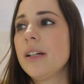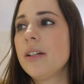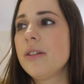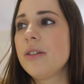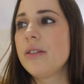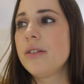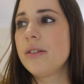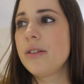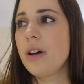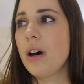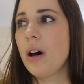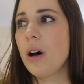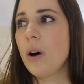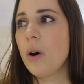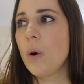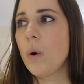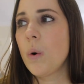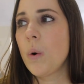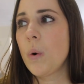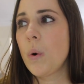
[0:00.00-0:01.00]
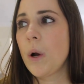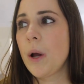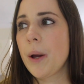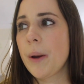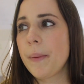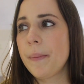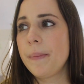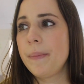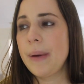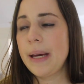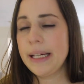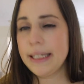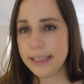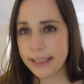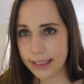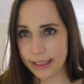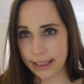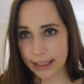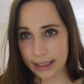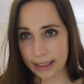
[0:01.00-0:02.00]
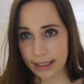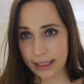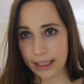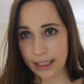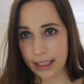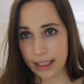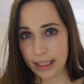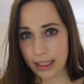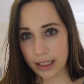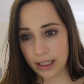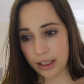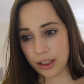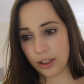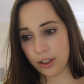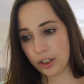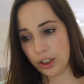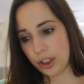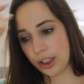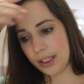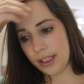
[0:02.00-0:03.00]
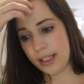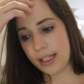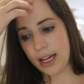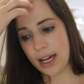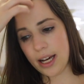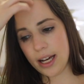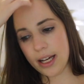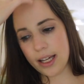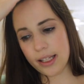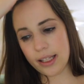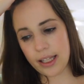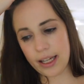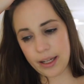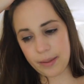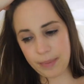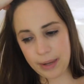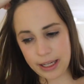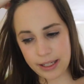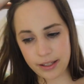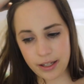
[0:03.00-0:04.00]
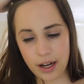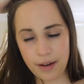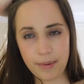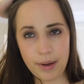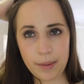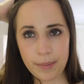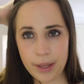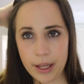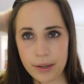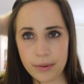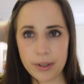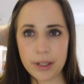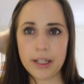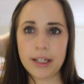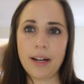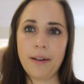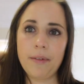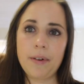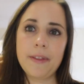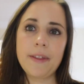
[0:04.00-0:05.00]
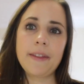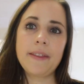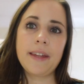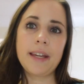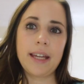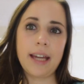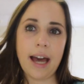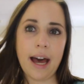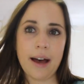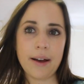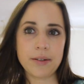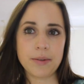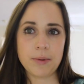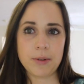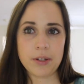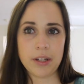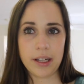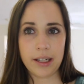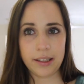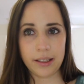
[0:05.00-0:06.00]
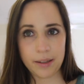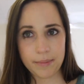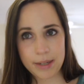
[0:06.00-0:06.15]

So basically she said, like, based off my blood work and everything, that yeah, it was most likely